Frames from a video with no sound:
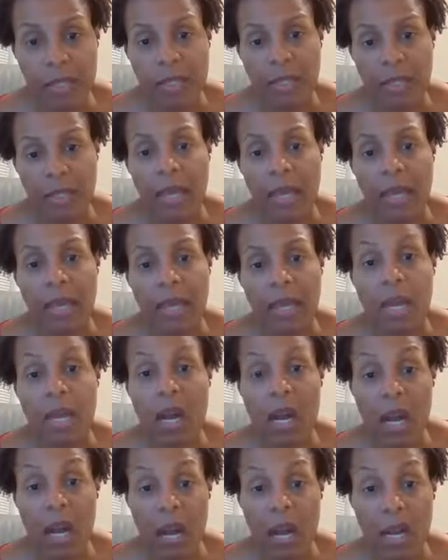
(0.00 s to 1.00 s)
And the
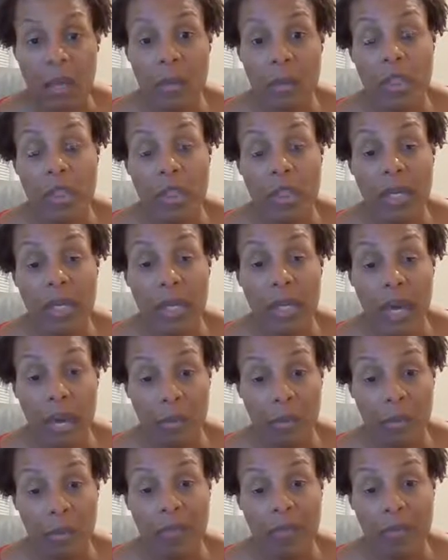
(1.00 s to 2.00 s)
carbs should
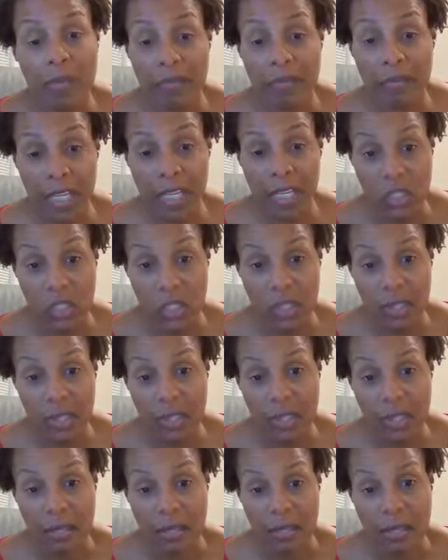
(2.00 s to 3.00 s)
come from veggies,
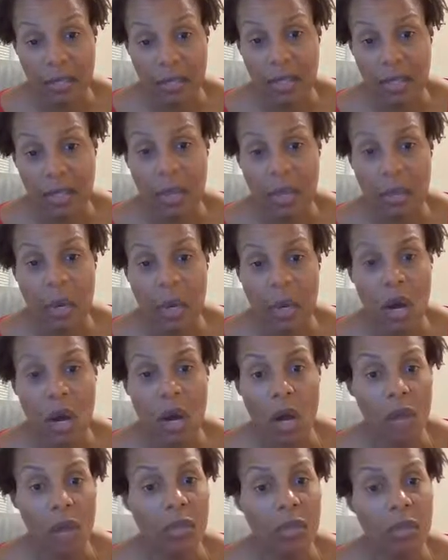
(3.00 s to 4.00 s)

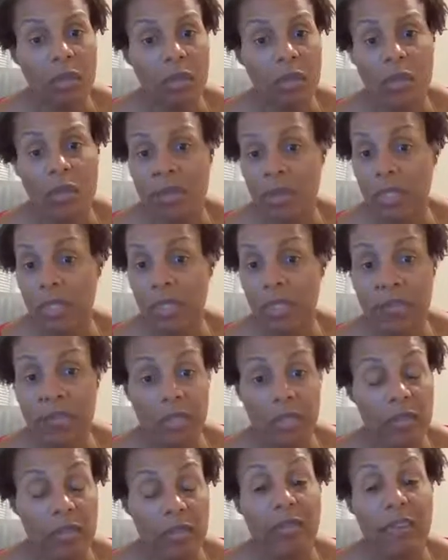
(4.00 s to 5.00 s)
all
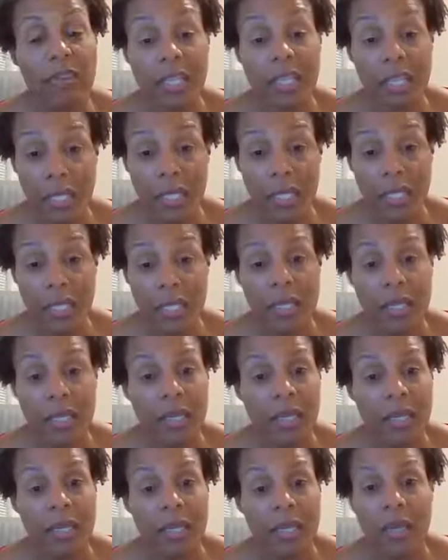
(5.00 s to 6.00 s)
cruciferous veggies,
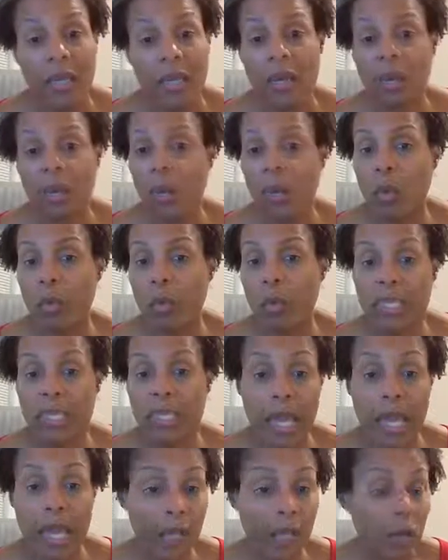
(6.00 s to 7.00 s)
no
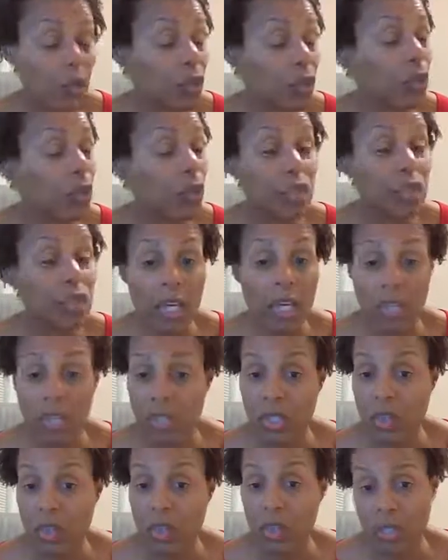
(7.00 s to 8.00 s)
potato, no
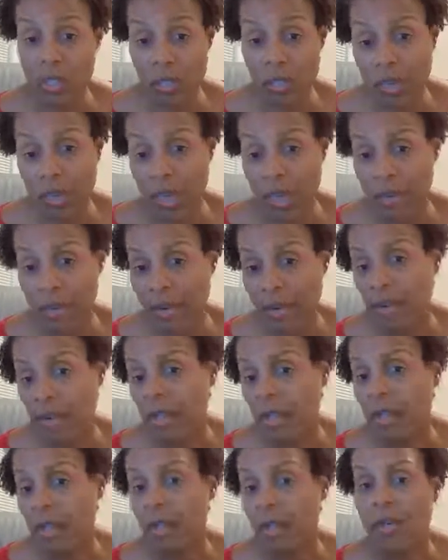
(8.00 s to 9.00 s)
starches whatsoever,
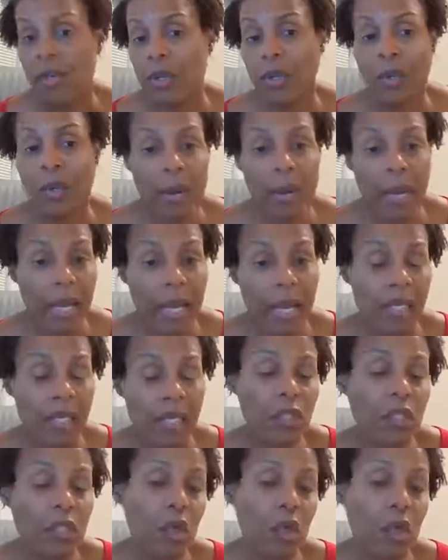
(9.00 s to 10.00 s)
no
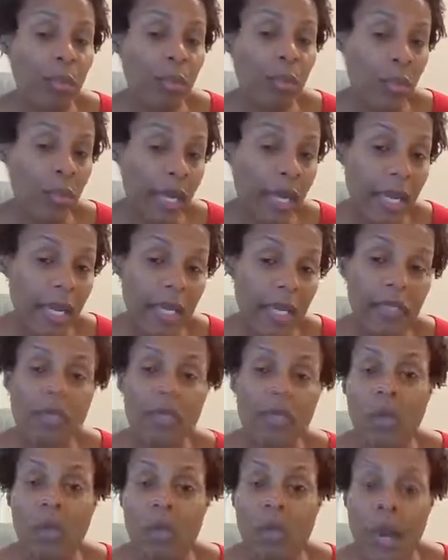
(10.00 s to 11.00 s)
grains, no breads,
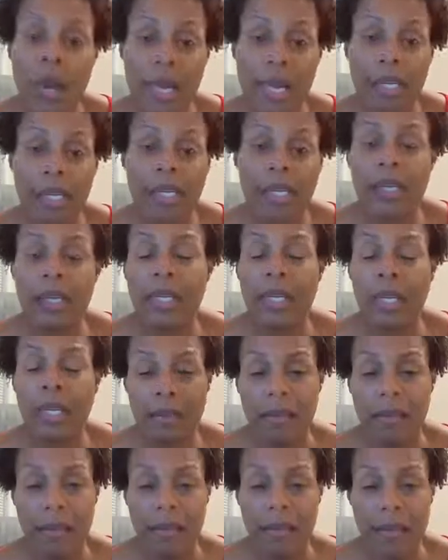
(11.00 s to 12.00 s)
no rice, or
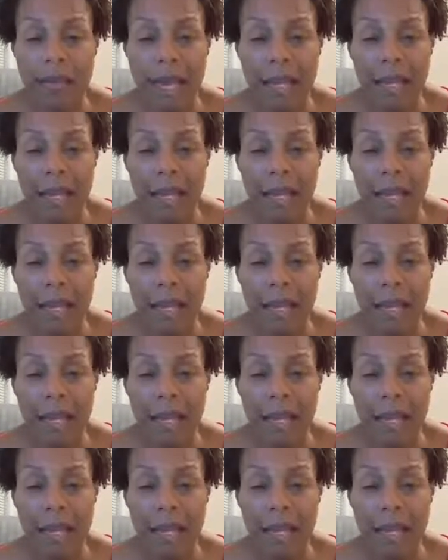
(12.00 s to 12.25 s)
any of that.